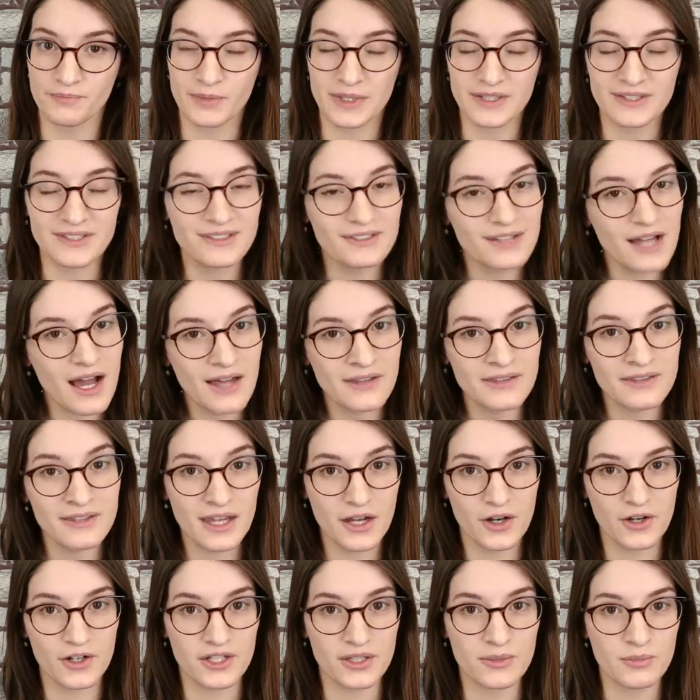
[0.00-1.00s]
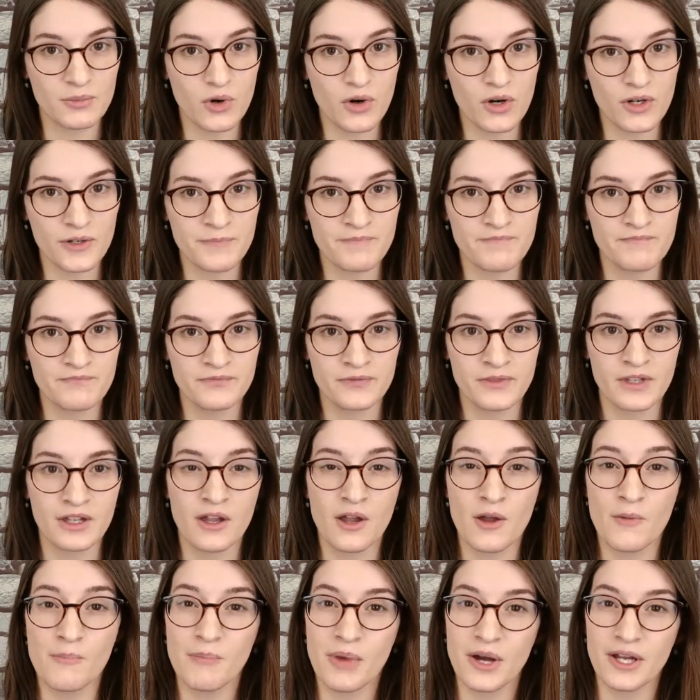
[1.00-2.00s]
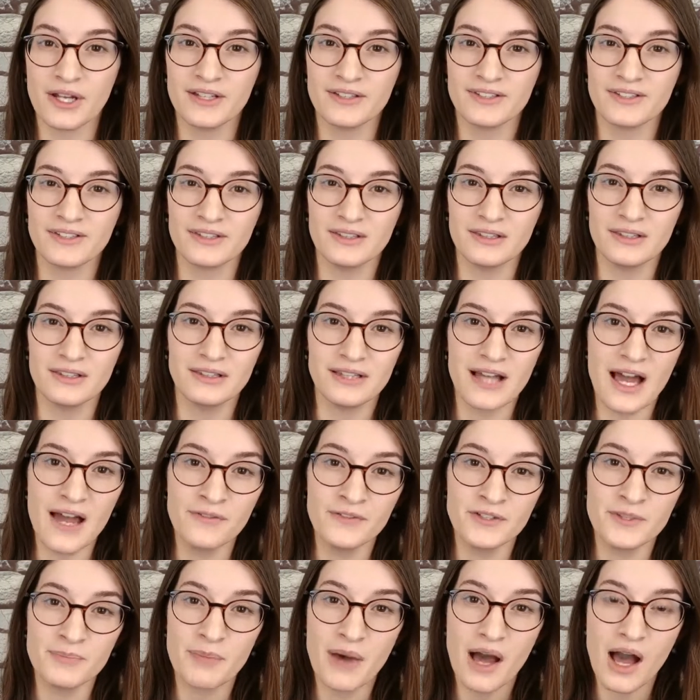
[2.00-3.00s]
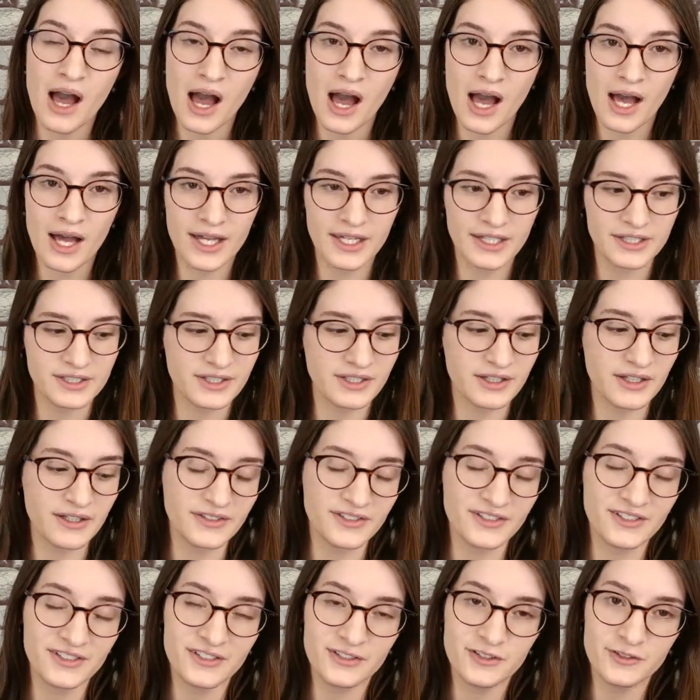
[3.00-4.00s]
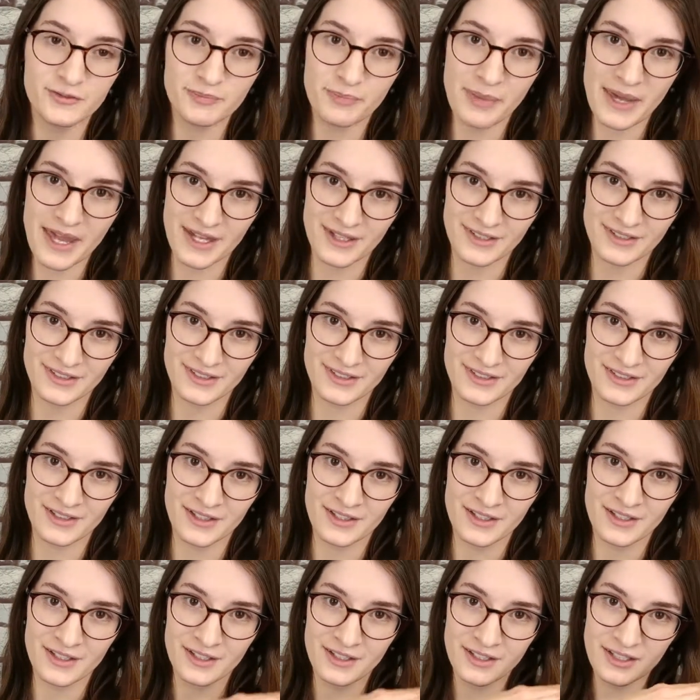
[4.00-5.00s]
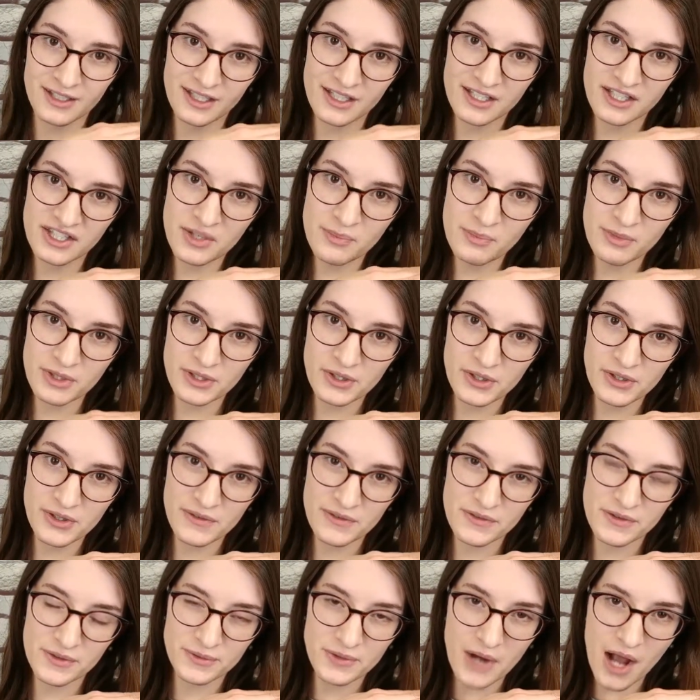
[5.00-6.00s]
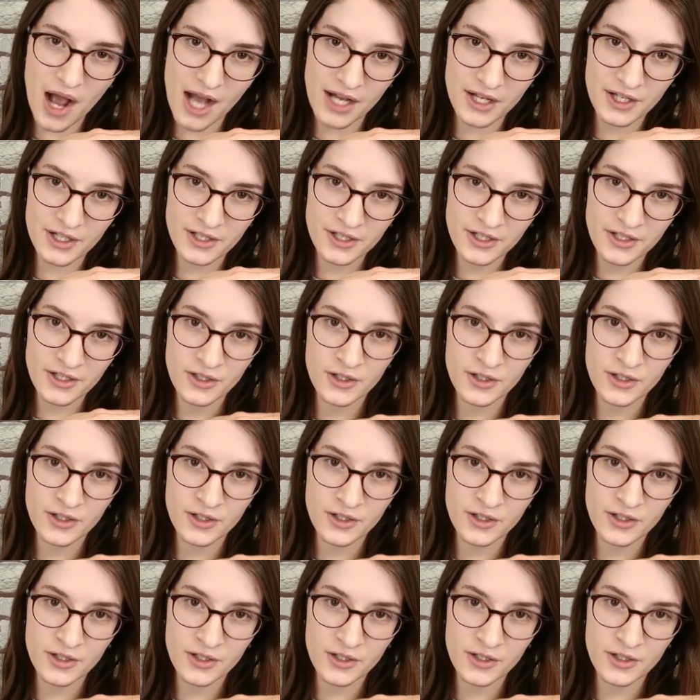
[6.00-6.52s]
It's not there anymore, but it's left behind a space in the middle of the rock